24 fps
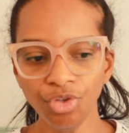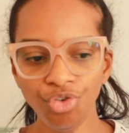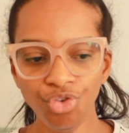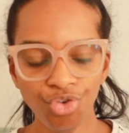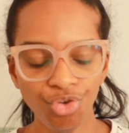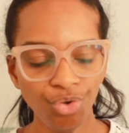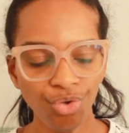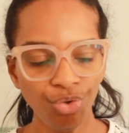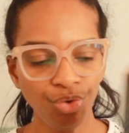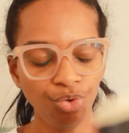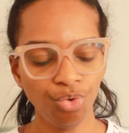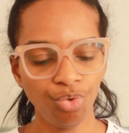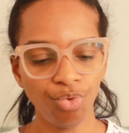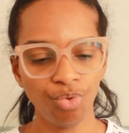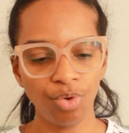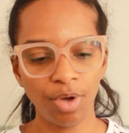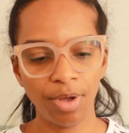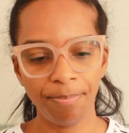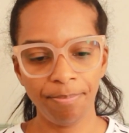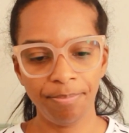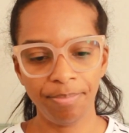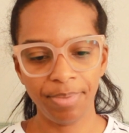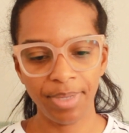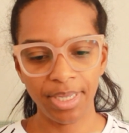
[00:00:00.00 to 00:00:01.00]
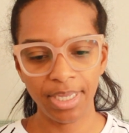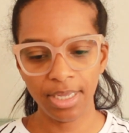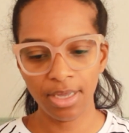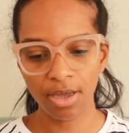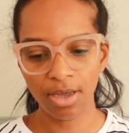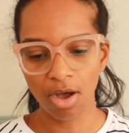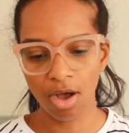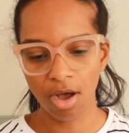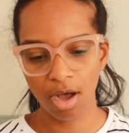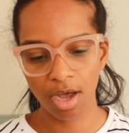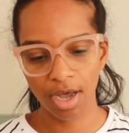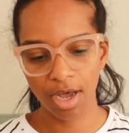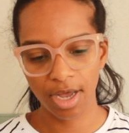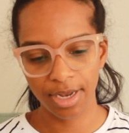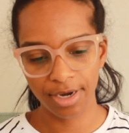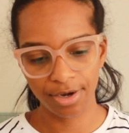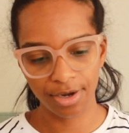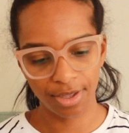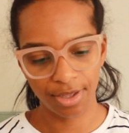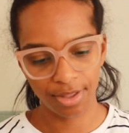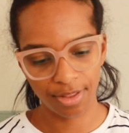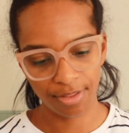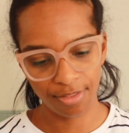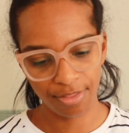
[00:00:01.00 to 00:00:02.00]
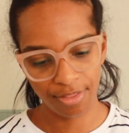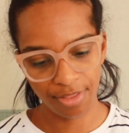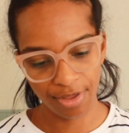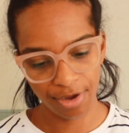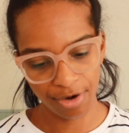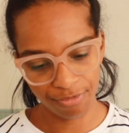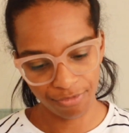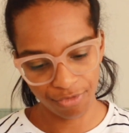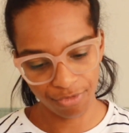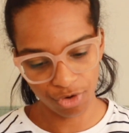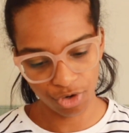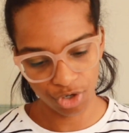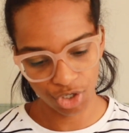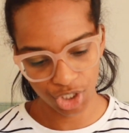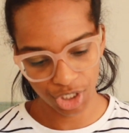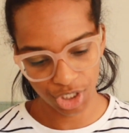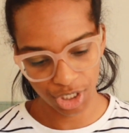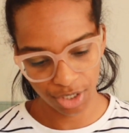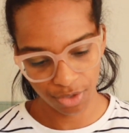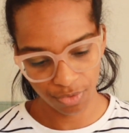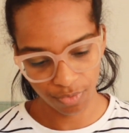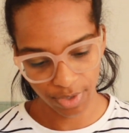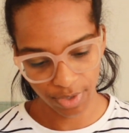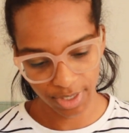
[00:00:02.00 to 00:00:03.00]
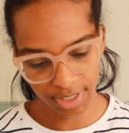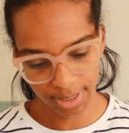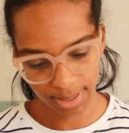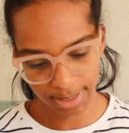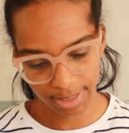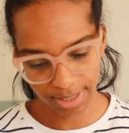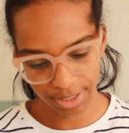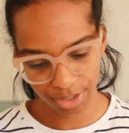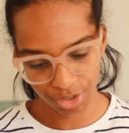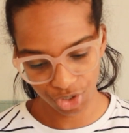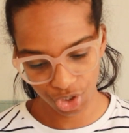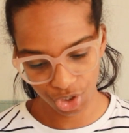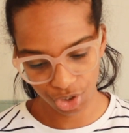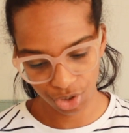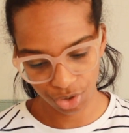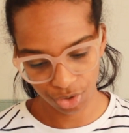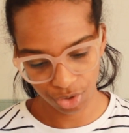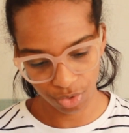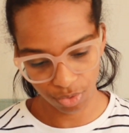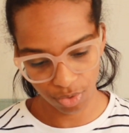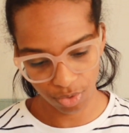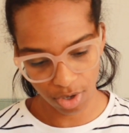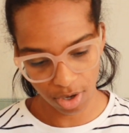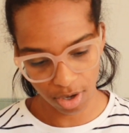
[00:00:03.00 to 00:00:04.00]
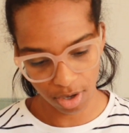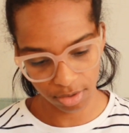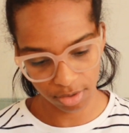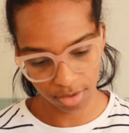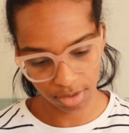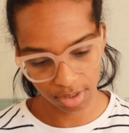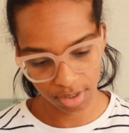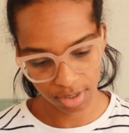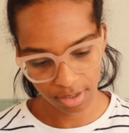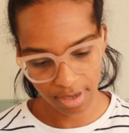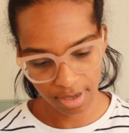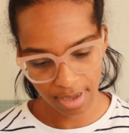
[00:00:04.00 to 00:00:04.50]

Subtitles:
to be on their version. What is their show called?